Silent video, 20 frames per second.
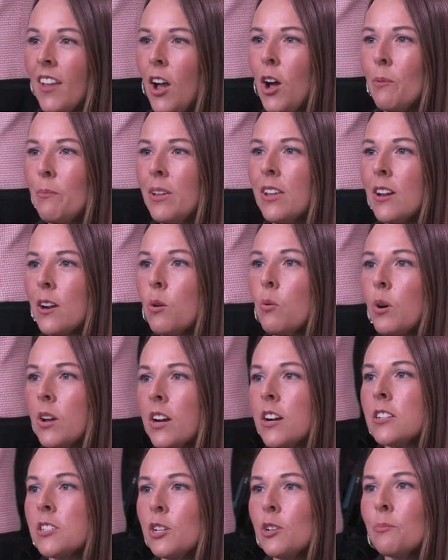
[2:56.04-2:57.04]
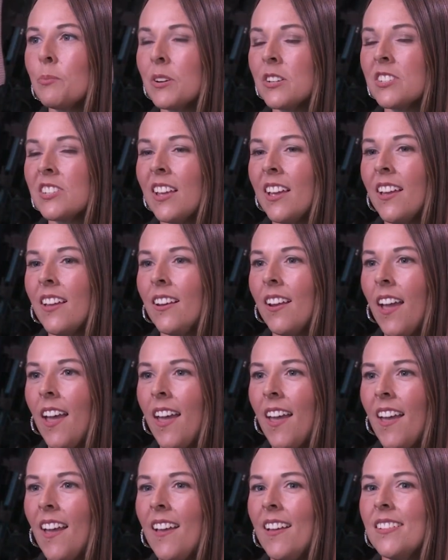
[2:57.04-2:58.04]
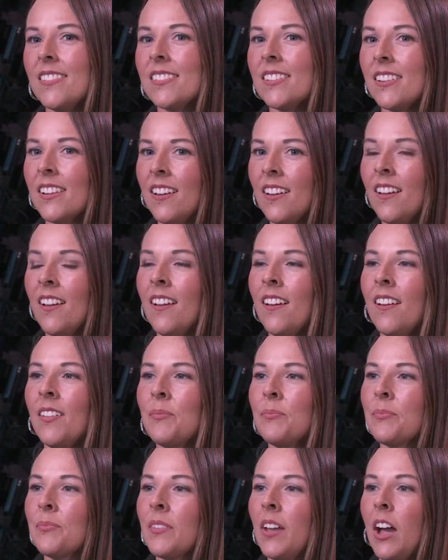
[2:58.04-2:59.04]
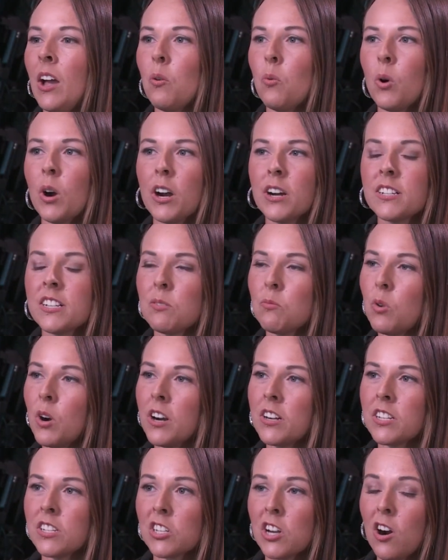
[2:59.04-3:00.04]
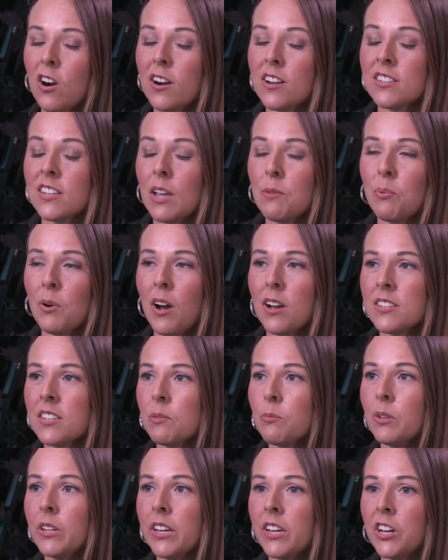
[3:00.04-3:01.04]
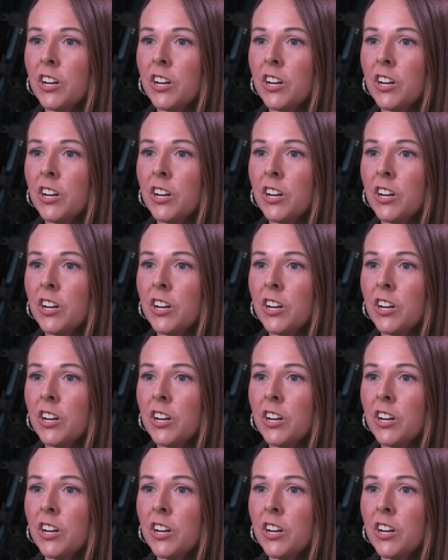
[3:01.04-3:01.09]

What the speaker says: I'll be your 1 or 2%. And I worked and worked as hard as I possibly